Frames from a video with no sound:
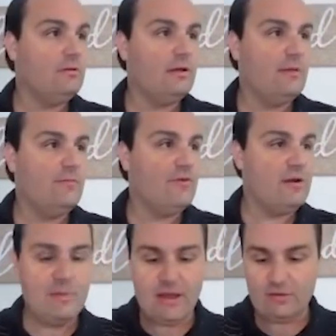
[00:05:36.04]
I'm very
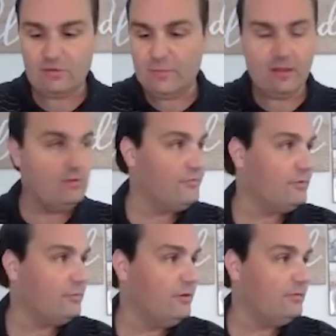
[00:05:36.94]
bad at spelling for some
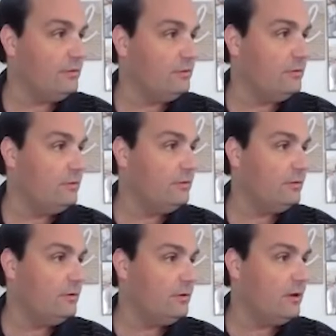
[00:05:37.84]
reason.
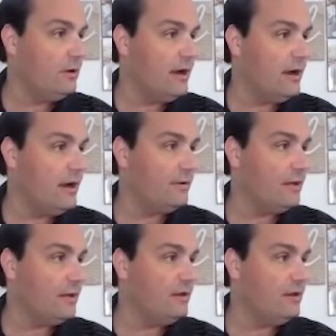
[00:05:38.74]
All right, there we
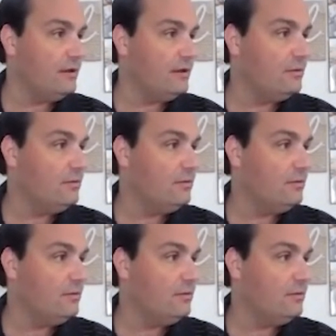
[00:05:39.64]
go. Venient.